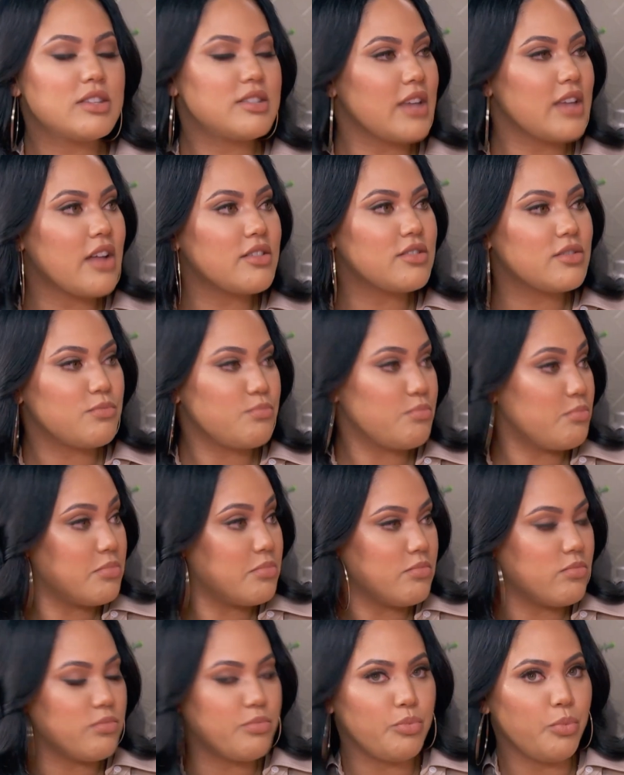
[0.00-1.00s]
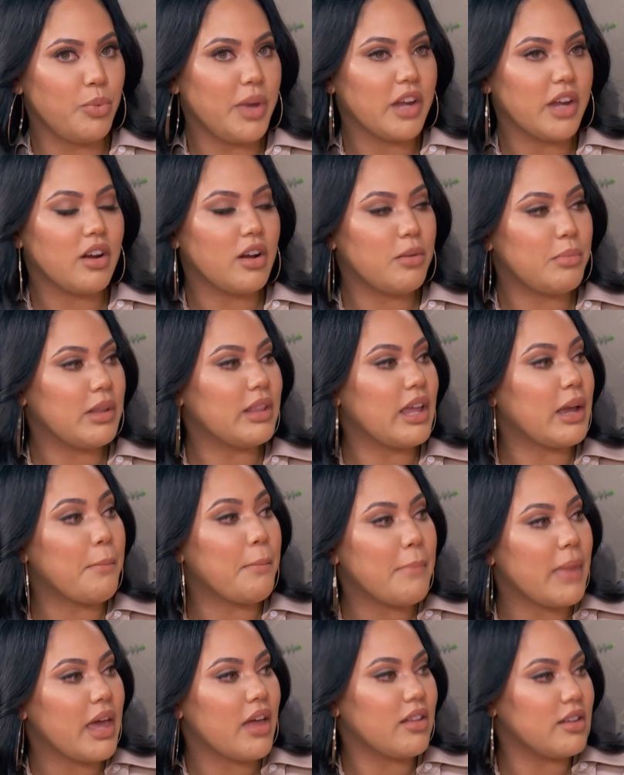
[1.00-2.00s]
this sounds weird, but, like,
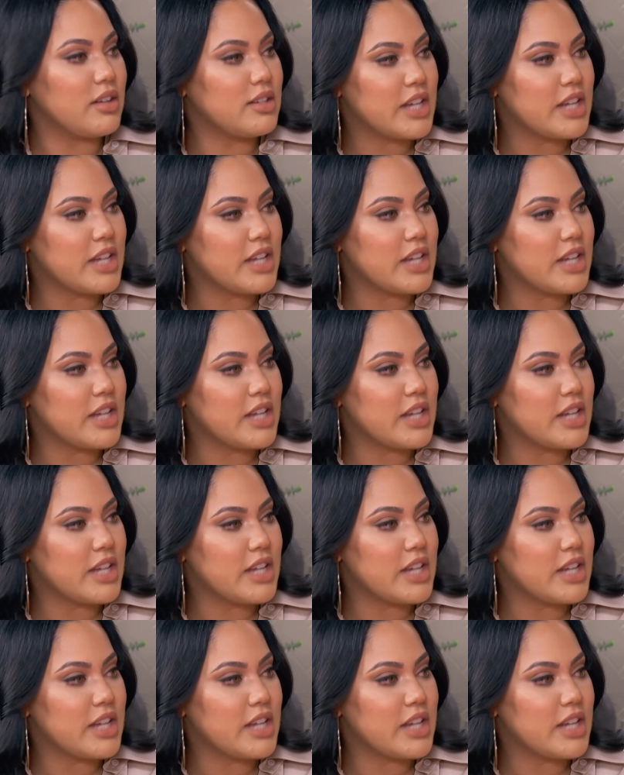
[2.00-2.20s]
male